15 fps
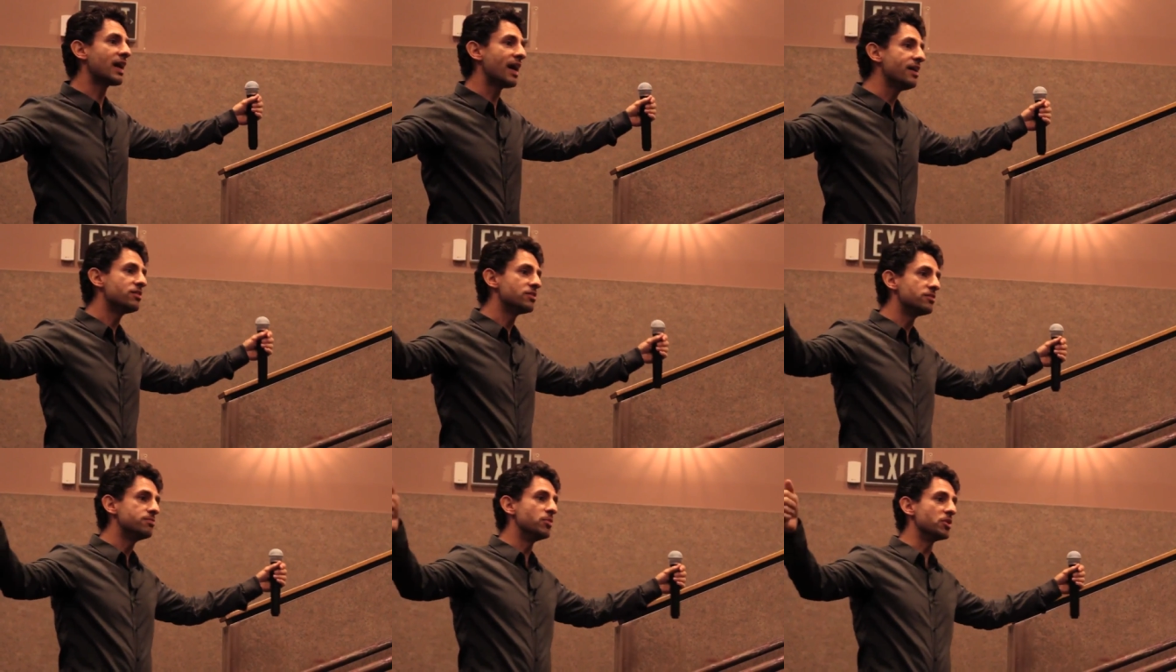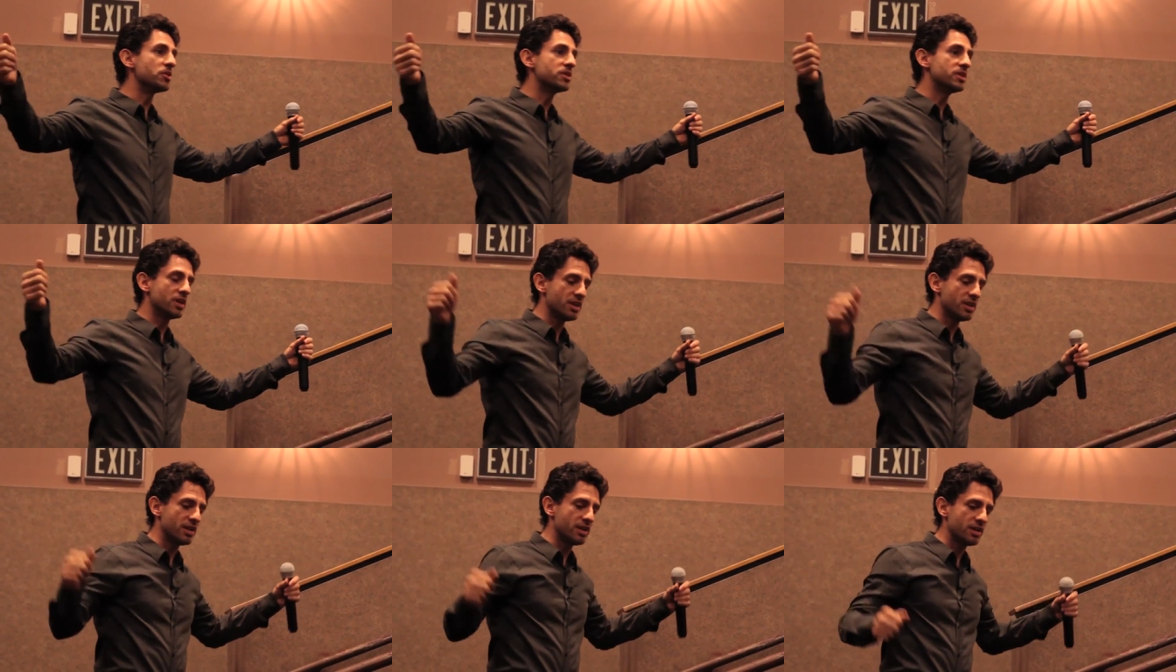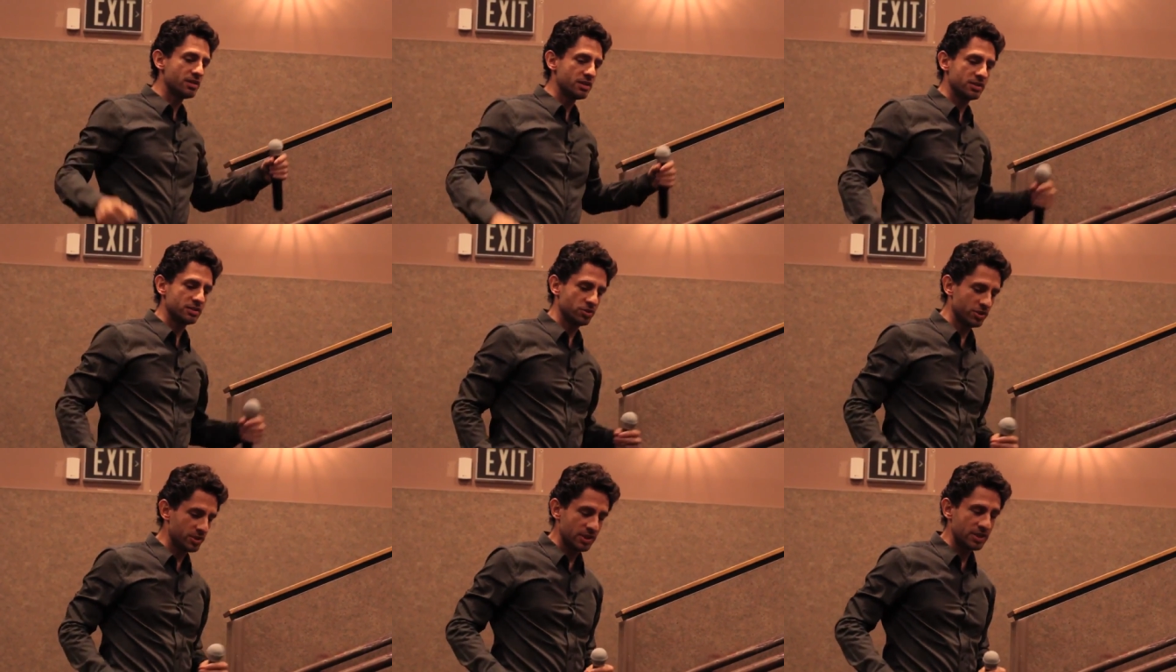Kind of, but
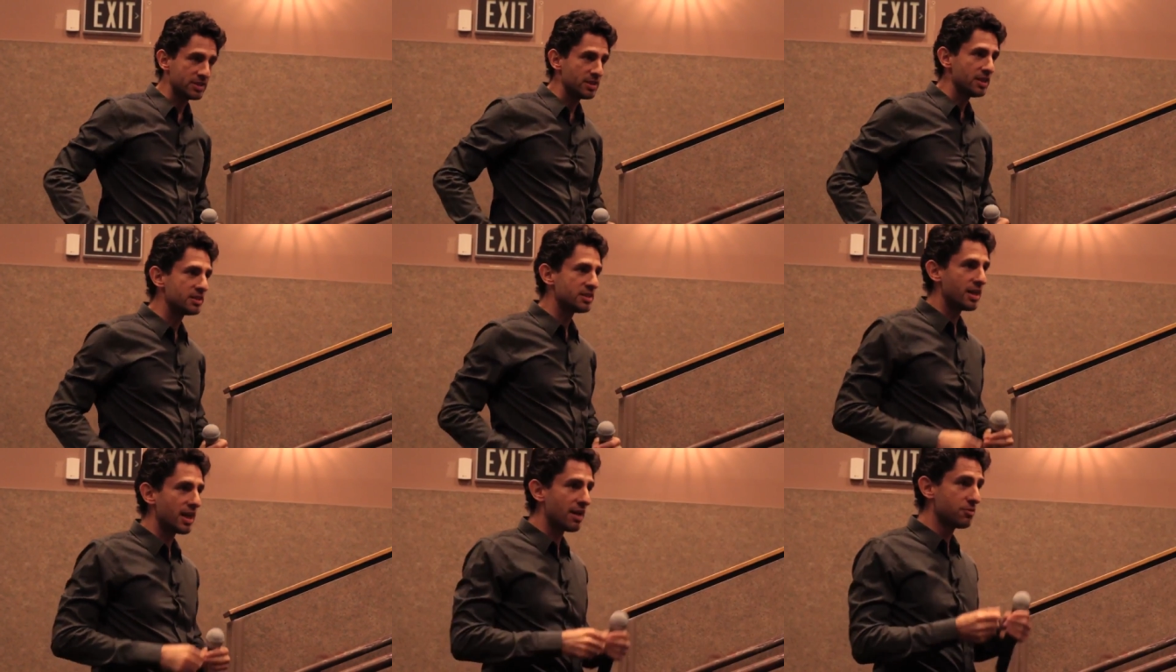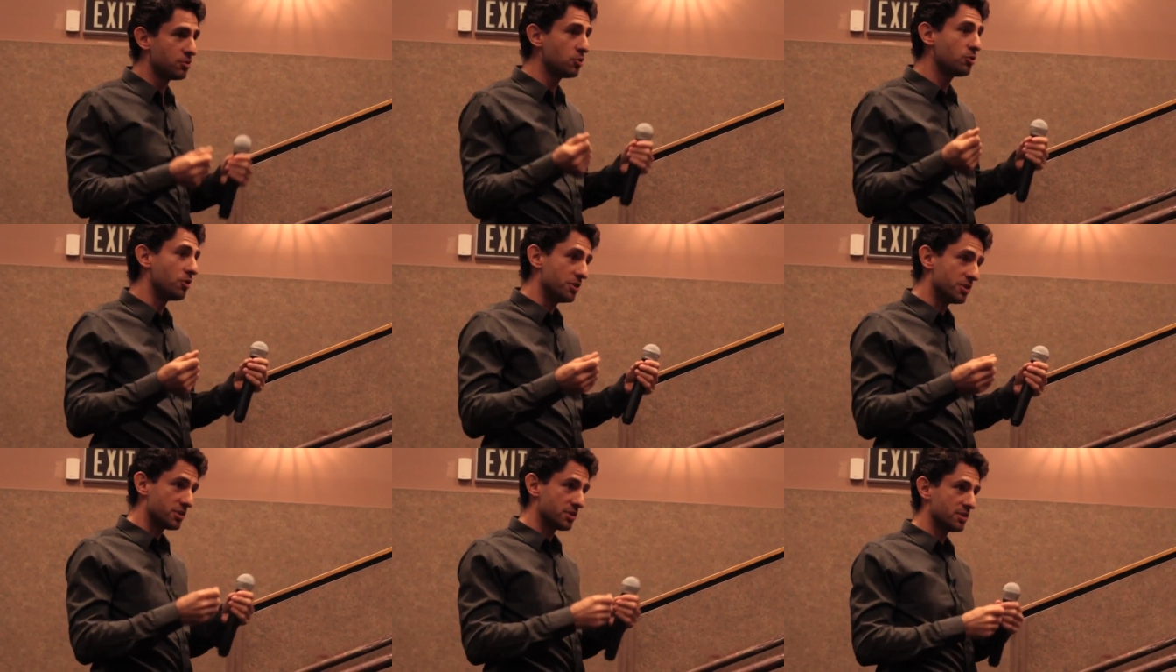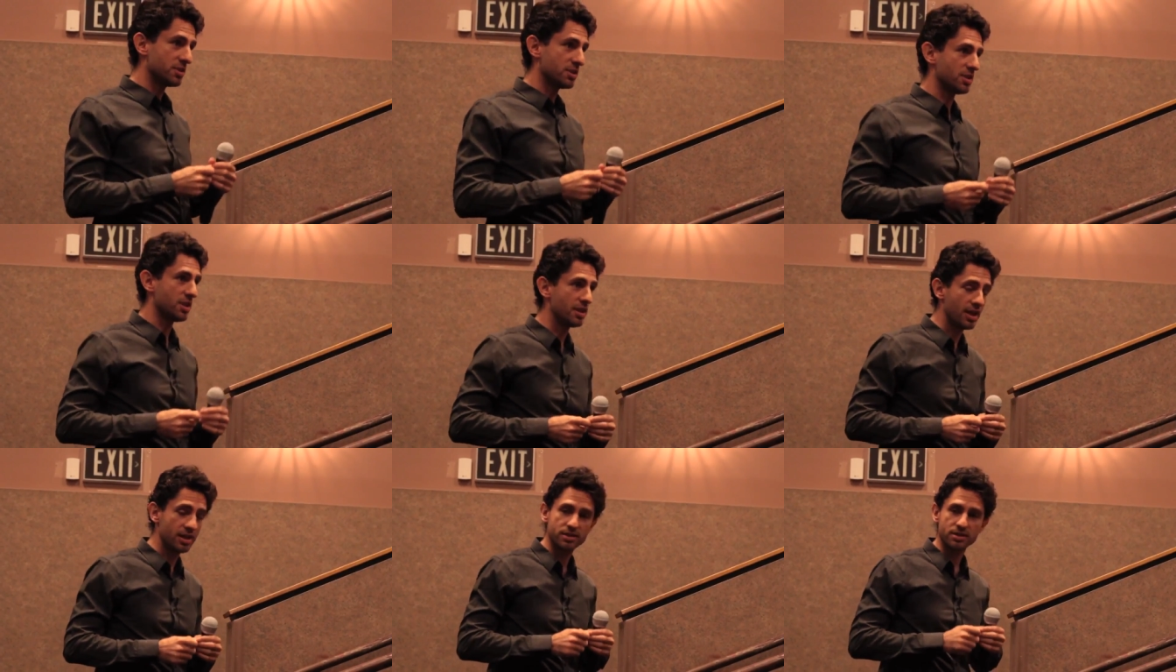so let's say I have two coins,
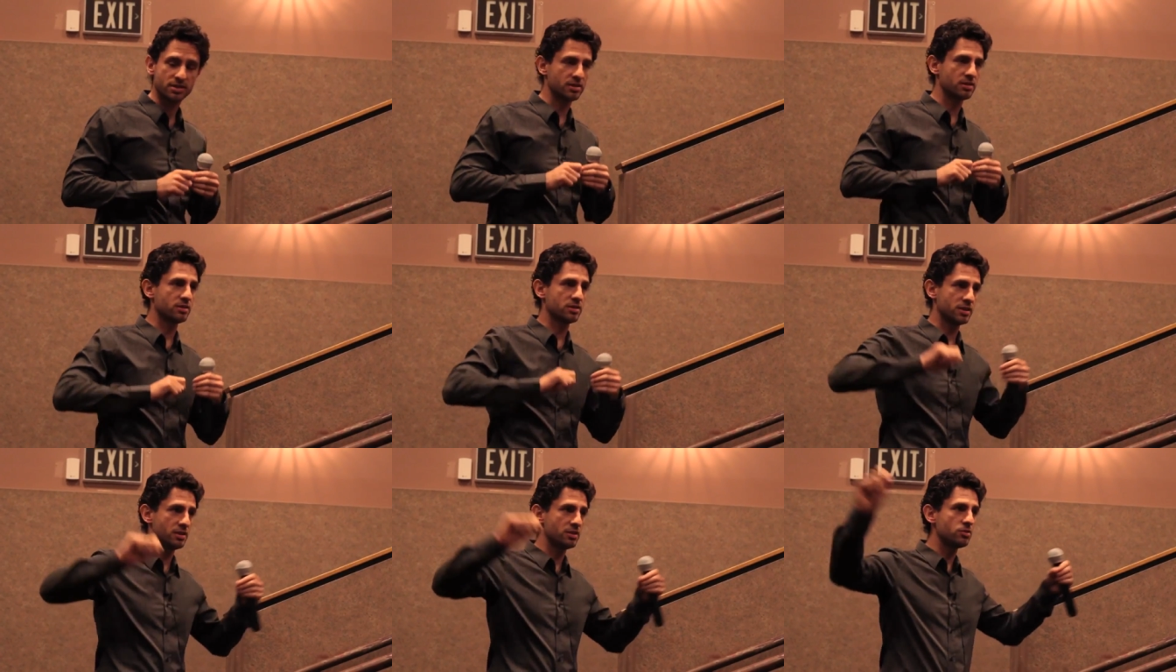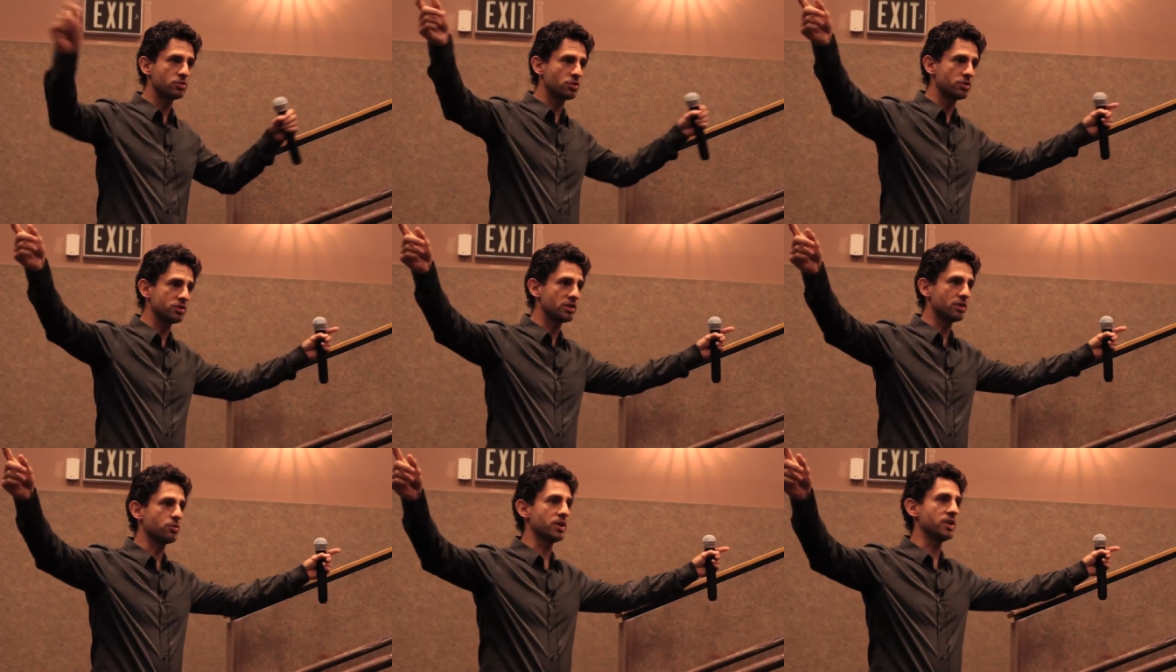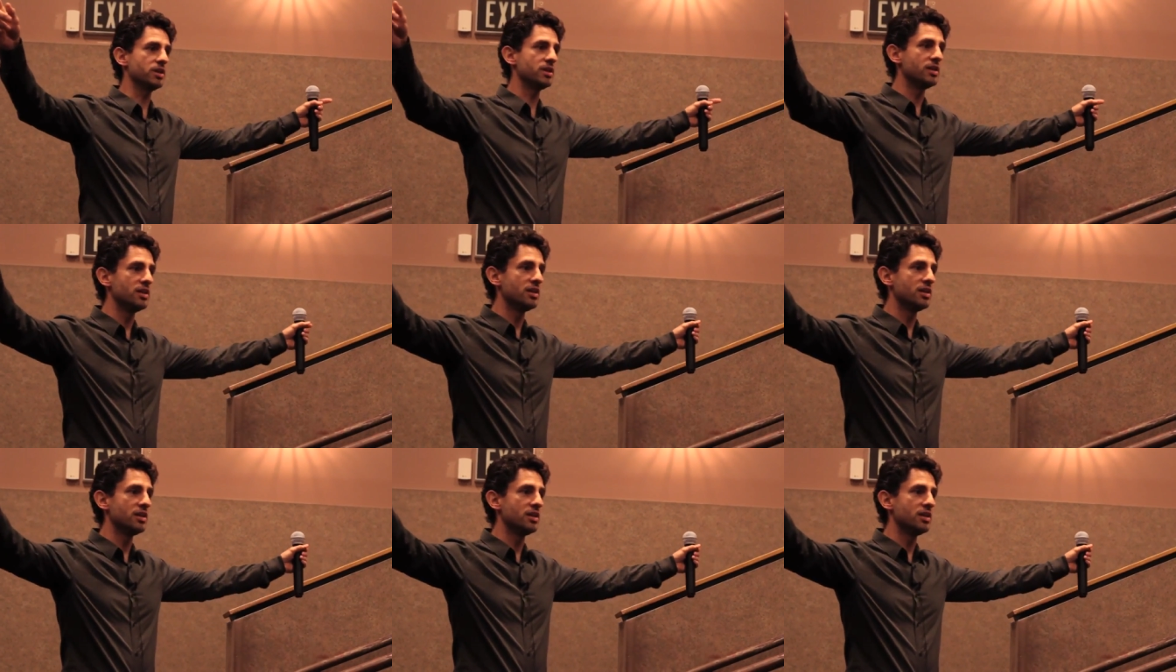and I send two coins away.